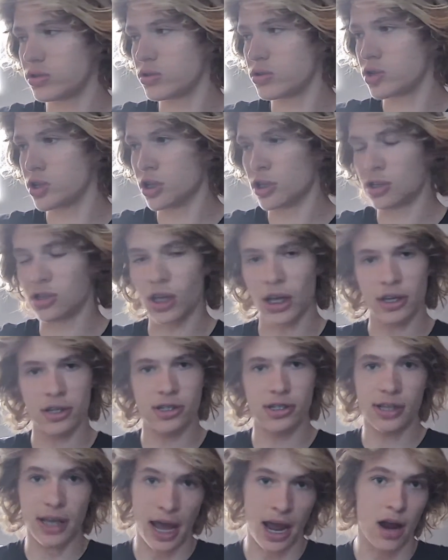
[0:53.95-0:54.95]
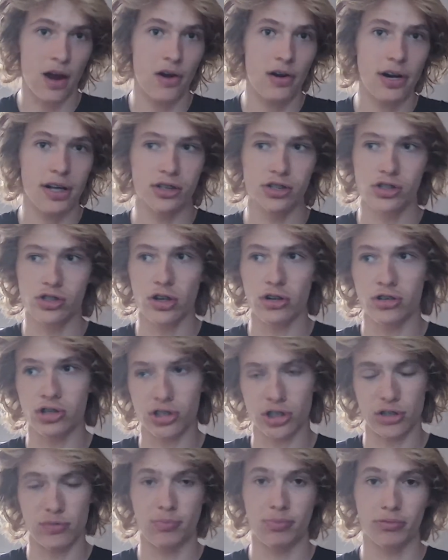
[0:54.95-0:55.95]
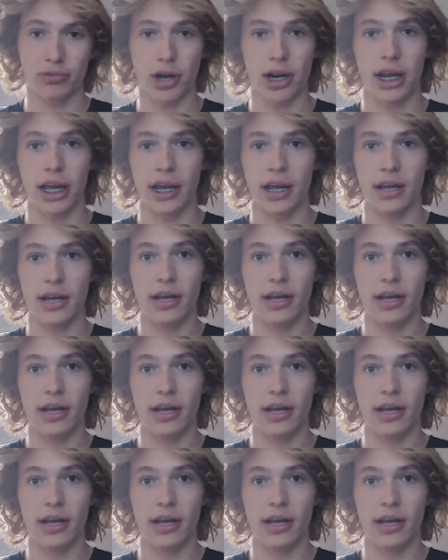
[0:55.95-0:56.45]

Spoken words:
it's like scared. It just starts sprinting.